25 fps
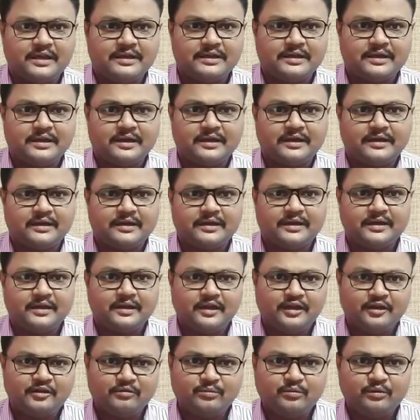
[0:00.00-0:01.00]
interlinked
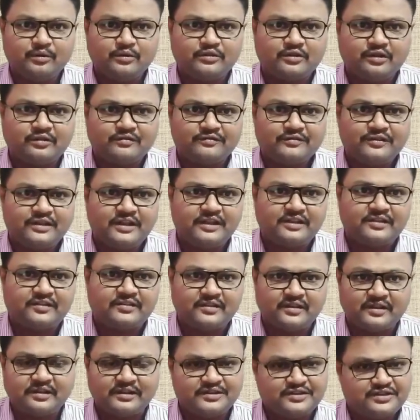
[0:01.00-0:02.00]
in both of
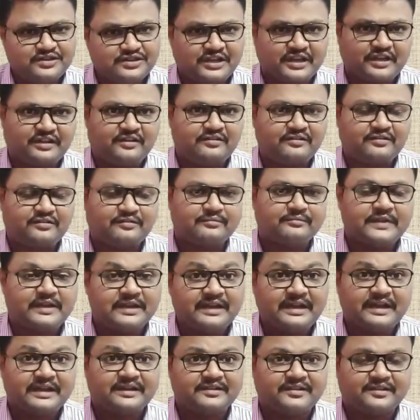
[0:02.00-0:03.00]
these chains
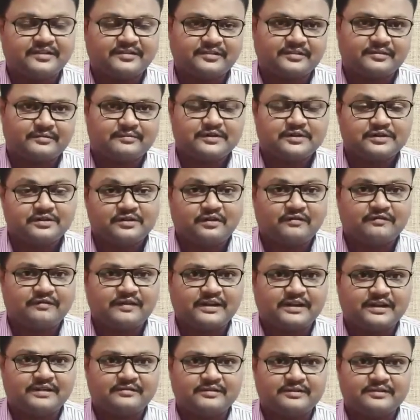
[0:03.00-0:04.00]
like this.
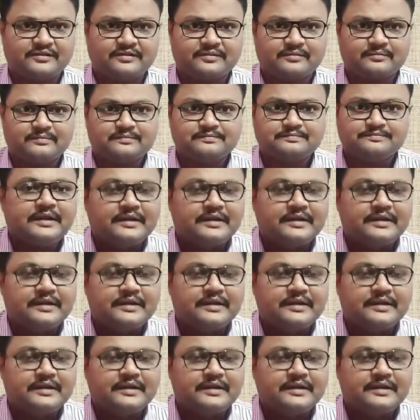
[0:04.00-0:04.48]
Trophic levels.